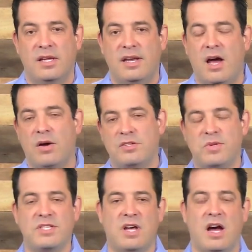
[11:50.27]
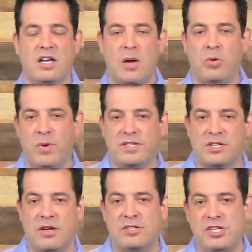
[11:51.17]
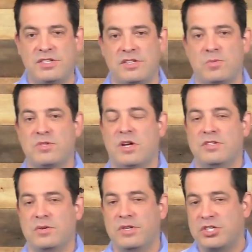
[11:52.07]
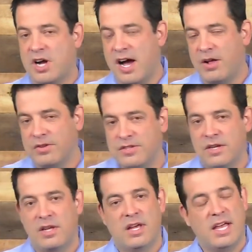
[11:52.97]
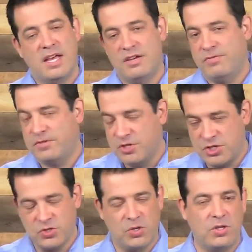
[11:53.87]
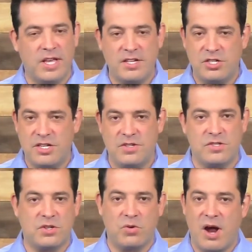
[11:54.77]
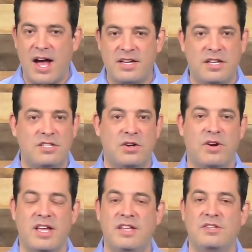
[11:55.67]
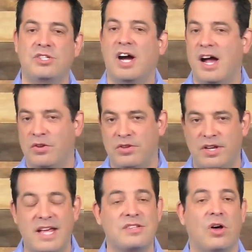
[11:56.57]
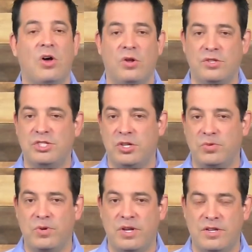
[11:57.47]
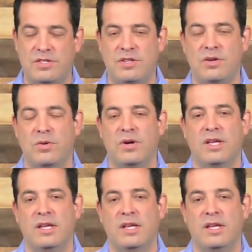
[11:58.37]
Now, as we saw a couple weeks ago, Jesus was also a child, and surely Jesus cried during his childhood, as all children do.